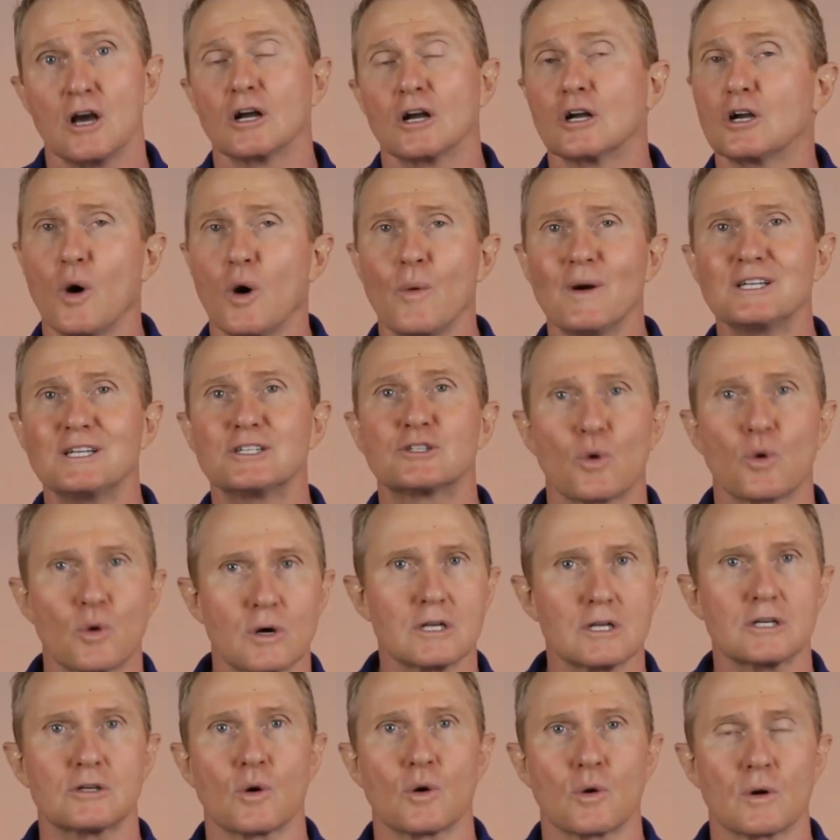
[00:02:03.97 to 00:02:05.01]
Going door
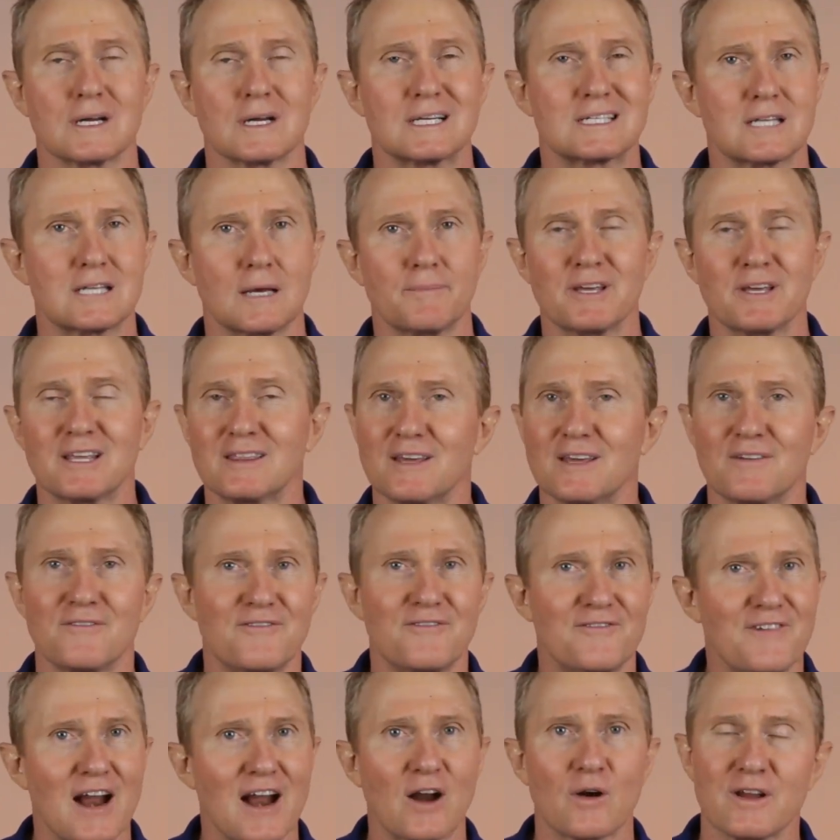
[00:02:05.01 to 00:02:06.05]
to door is something that
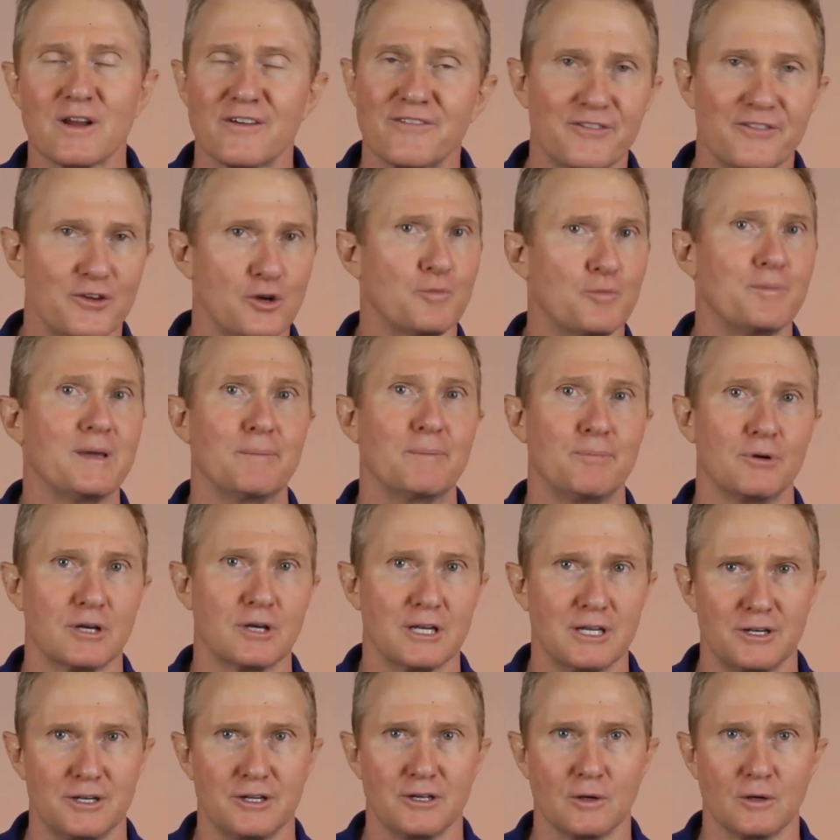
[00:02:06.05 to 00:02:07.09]
very few people
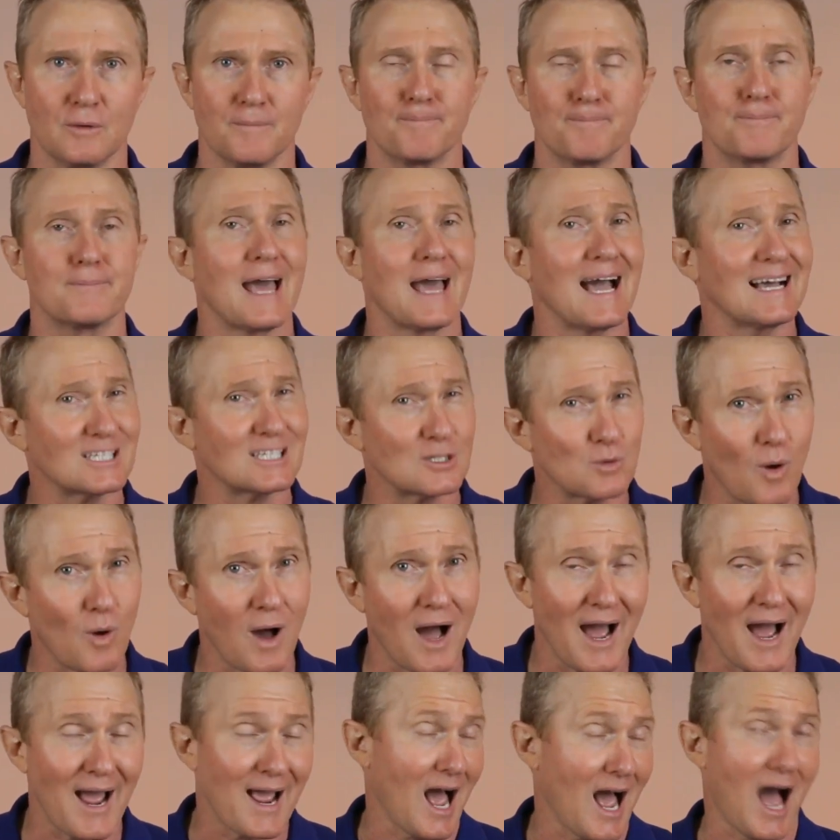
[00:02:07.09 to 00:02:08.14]
can do. That's
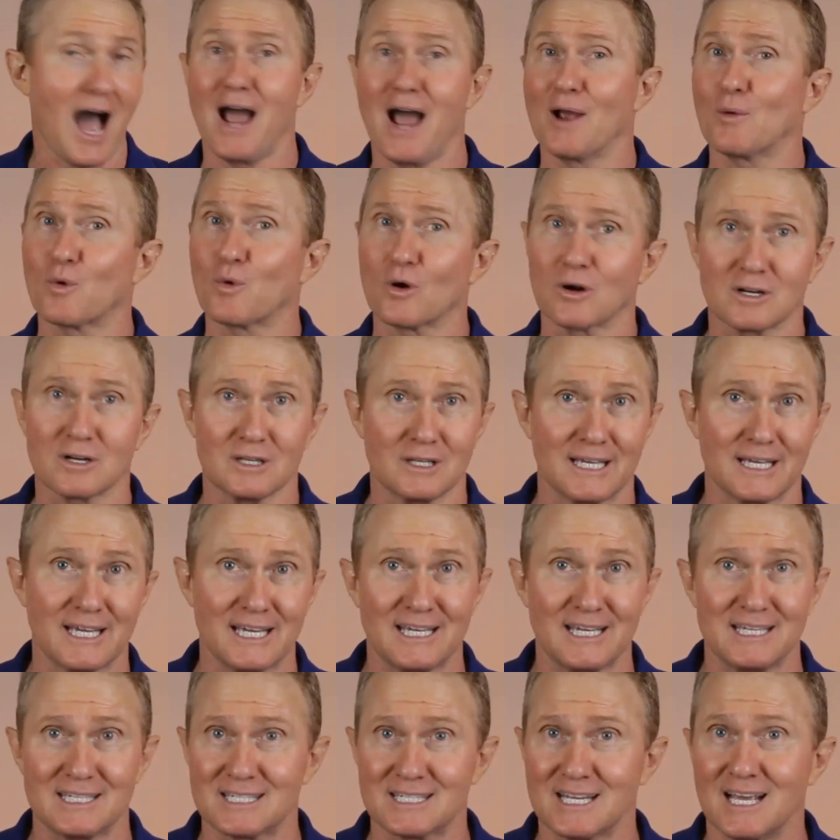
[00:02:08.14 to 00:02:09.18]
why I work
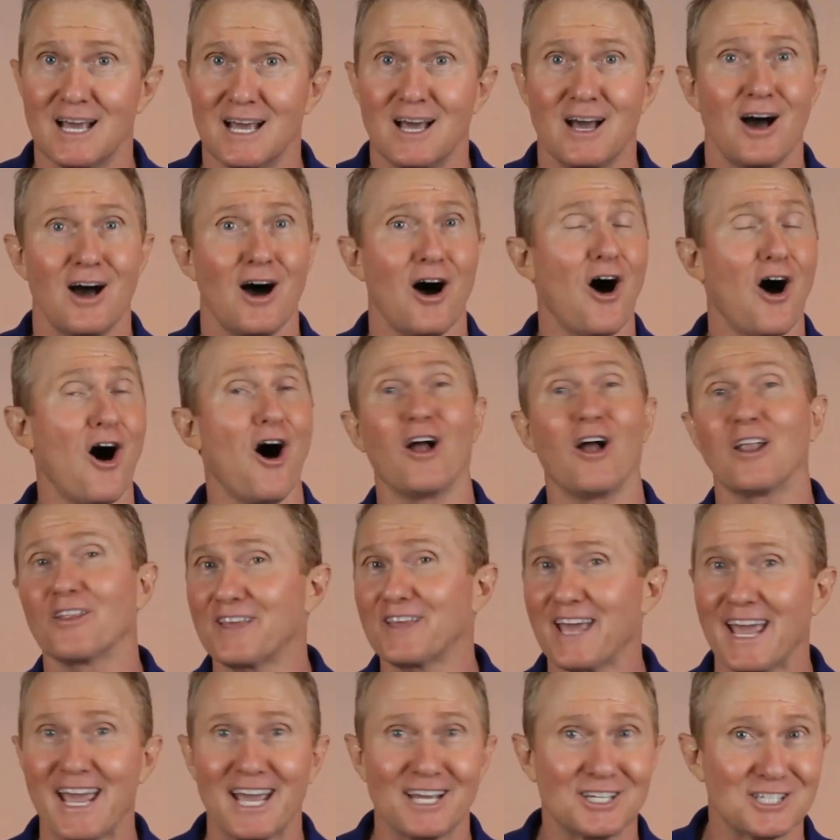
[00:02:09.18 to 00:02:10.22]
leads. All of
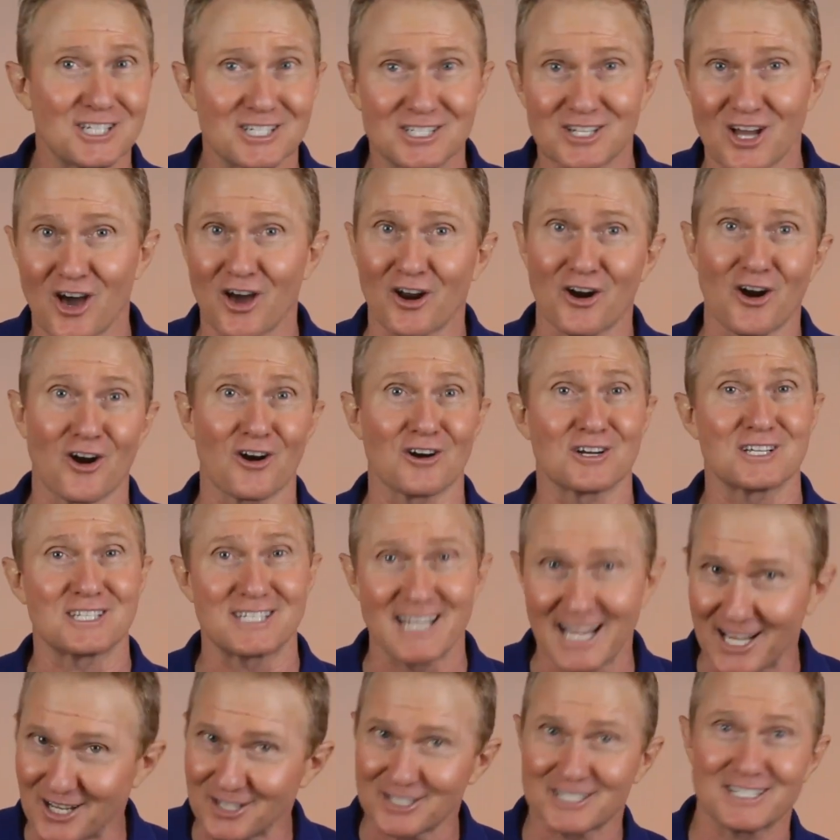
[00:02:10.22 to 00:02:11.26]
the agents on our
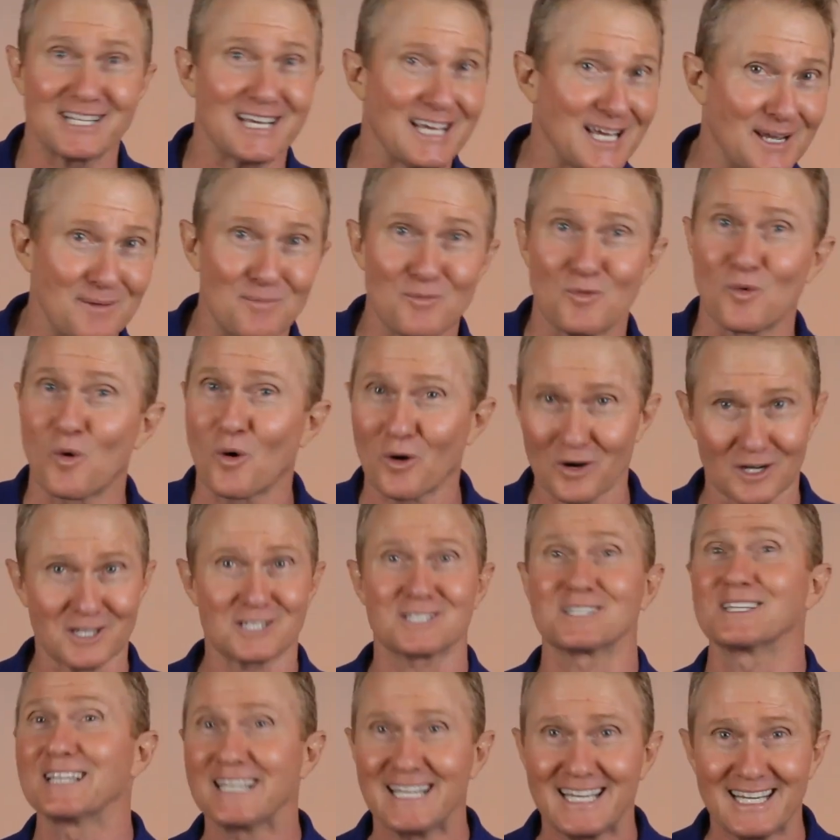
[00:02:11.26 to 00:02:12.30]
sales team works
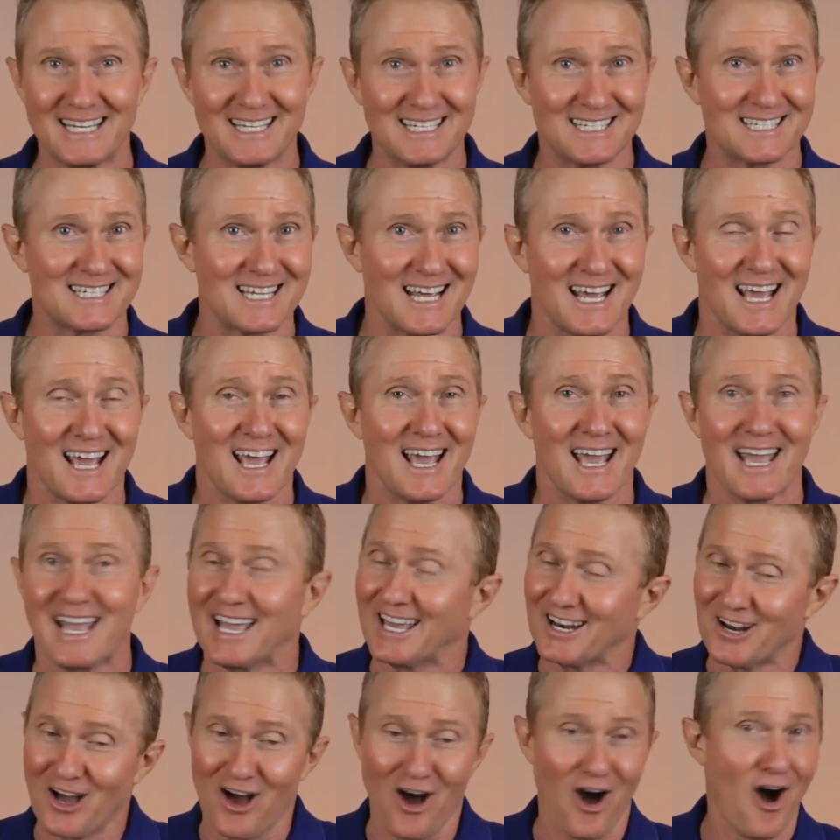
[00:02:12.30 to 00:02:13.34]
leads
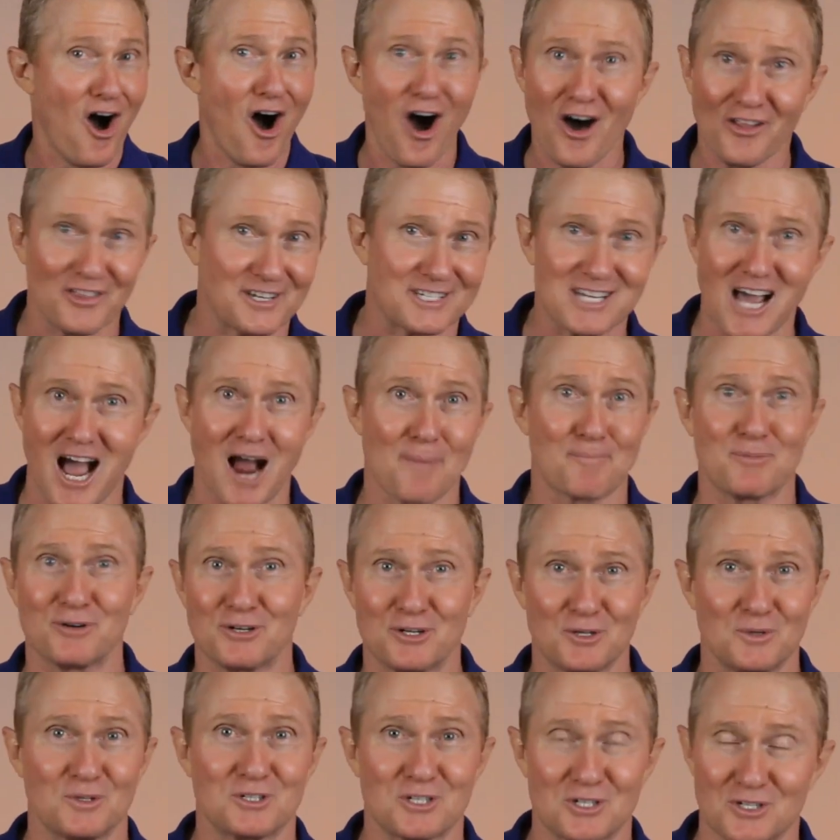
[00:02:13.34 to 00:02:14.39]
and all the top
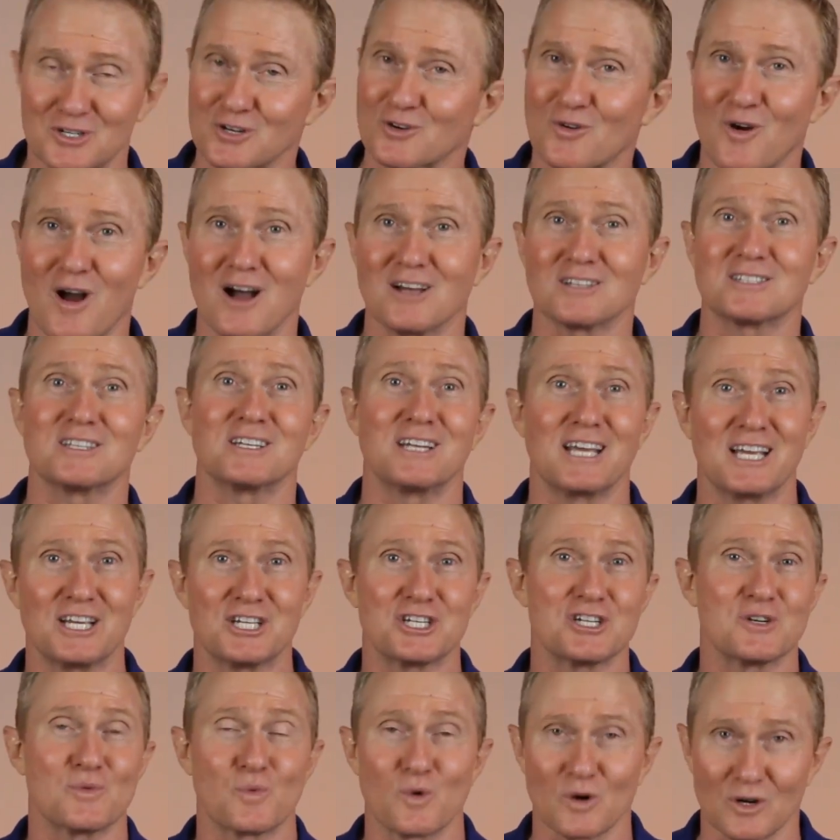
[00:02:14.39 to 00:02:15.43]
producers across the
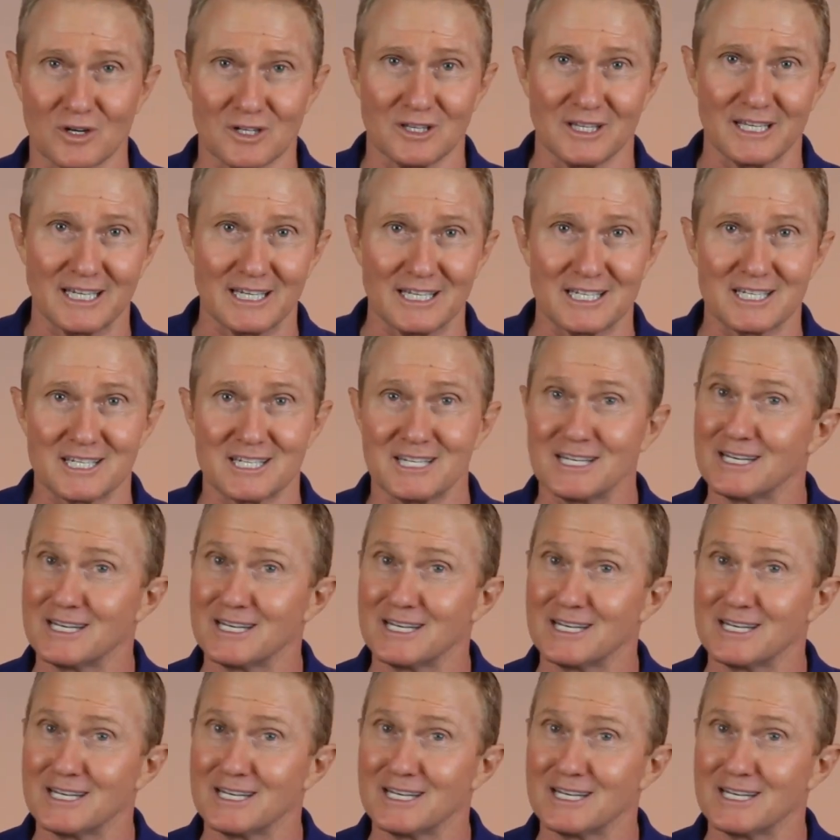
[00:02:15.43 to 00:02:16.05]
nation work leads.